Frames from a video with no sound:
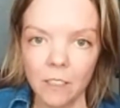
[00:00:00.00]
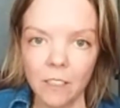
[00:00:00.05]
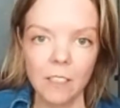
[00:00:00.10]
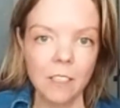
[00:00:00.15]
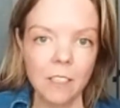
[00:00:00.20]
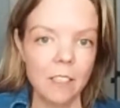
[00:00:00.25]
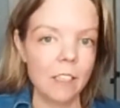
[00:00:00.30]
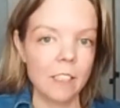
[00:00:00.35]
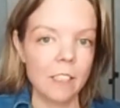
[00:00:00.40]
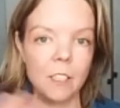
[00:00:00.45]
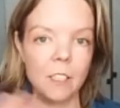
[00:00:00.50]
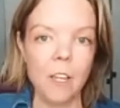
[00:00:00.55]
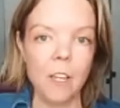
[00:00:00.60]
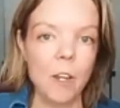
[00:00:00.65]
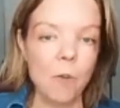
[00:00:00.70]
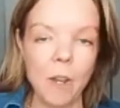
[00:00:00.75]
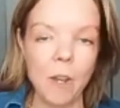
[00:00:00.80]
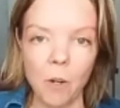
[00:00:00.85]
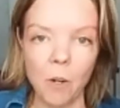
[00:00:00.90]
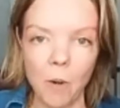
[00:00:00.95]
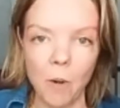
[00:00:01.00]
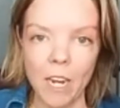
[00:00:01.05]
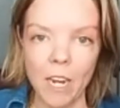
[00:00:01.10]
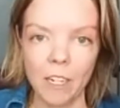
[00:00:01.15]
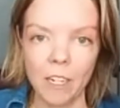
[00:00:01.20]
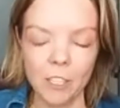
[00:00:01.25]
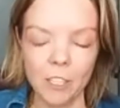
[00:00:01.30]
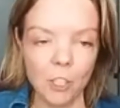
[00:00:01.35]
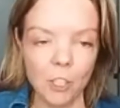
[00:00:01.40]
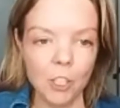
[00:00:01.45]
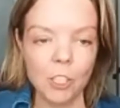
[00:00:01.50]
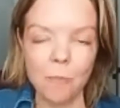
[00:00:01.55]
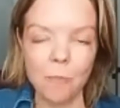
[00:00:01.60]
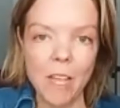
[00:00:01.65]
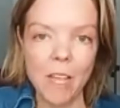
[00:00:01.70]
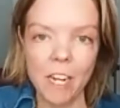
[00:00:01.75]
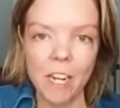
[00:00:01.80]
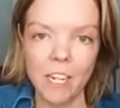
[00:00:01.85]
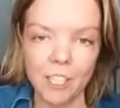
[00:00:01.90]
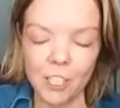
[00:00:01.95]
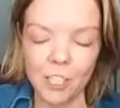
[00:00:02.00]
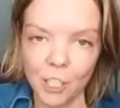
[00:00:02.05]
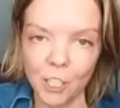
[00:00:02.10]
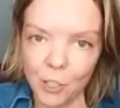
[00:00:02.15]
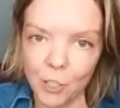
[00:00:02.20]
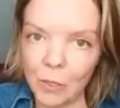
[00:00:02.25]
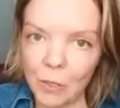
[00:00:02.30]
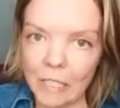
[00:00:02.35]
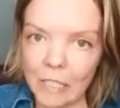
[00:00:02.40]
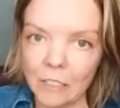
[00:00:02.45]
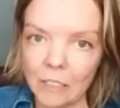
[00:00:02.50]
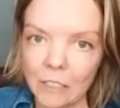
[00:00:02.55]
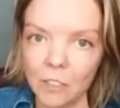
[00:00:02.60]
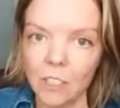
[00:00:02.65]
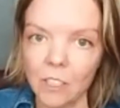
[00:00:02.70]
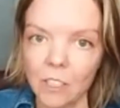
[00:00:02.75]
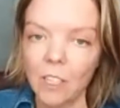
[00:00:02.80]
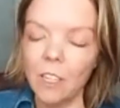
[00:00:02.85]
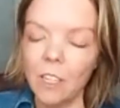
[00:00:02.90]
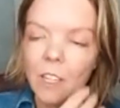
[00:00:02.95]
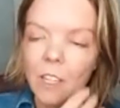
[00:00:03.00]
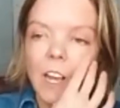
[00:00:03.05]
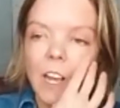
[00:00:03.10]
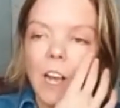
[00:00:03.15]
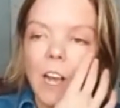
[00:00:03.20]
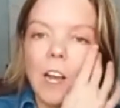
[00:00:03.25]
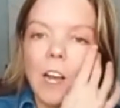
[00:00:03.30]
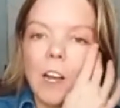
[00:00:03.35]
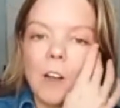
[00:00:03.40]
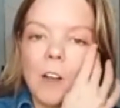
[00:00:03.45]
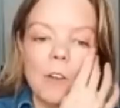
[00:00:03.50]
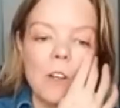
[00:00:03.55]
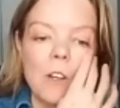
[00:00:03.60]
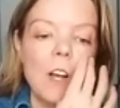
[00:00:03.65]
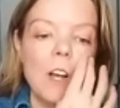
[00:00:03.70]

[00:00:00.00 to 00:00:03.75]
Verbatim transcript: Yeah, it went away because you just made it a to do list. Totally.